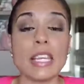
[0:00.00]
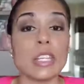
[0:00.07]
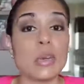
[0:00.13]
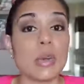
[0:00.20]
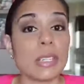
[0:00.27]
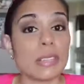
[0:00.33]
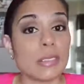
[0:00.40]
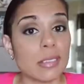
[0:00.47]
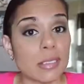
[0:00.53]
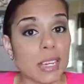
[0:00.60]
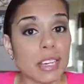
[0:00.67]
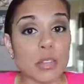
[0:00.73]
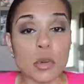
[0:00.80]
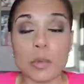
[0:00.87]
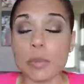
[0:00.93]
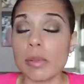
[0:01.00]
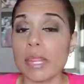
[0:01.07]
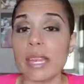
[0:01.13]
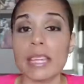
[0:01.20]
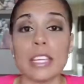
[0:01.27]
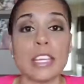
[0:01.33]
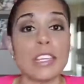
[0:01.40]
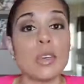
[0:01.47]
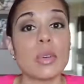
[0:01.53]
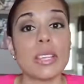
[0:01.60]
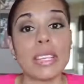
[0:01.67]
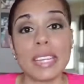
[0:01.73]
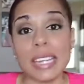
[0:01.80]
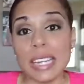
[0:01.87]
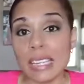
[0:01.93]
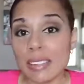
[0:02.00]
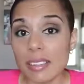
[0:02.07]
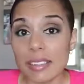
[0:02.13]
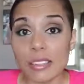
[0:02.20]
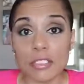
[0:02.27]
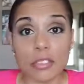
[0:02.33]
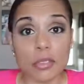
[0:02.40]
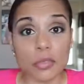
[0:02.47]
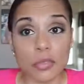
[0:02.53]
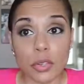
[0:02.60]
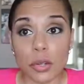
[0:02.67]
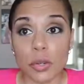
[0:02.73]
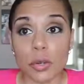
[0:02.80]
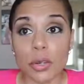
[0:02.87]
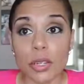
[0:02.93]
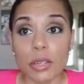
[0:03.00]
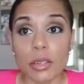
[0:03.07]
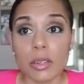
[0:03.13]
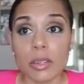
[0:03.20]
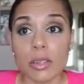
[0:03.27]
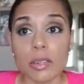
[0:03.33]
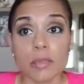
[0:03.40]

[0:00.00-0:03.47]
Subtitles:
you can stick to a plan, you can eat delicious food,